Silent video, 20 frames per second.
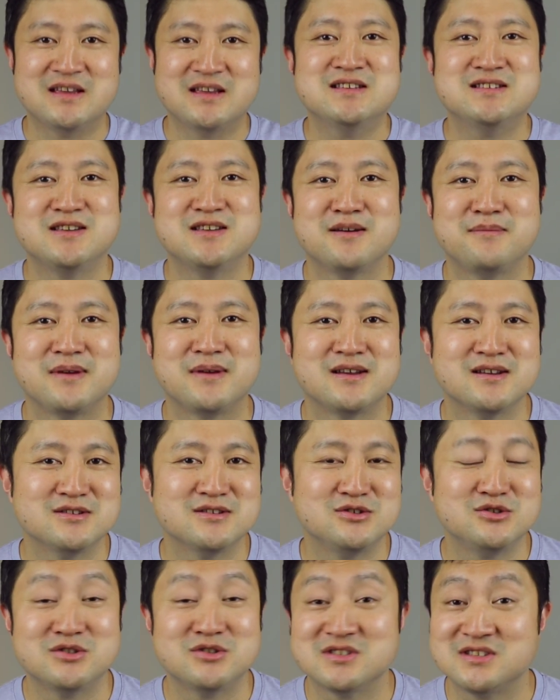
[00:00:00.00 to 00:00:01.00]
easier
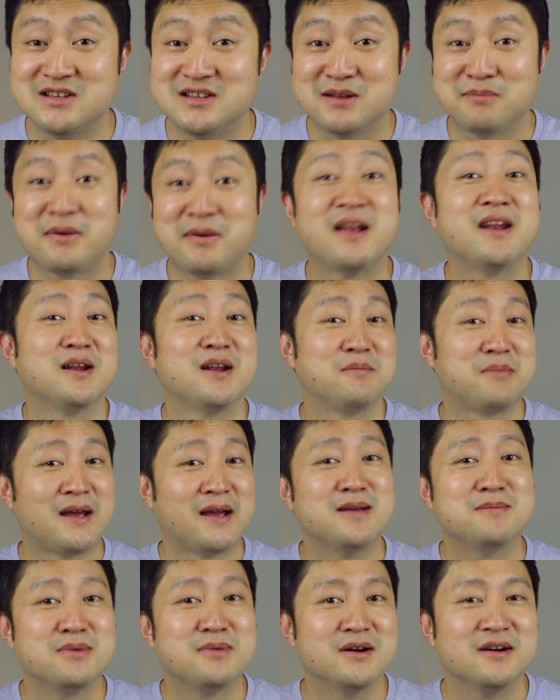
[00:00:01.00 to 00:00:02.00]
because you just need a pen and a
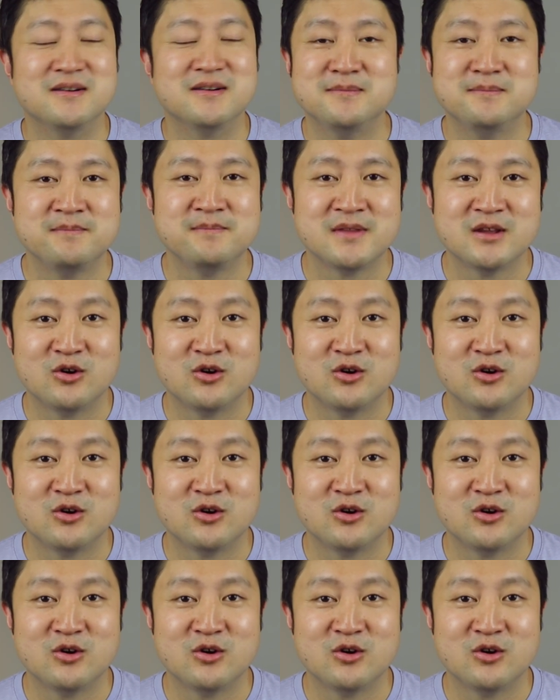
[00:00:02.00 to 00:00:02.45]
paper,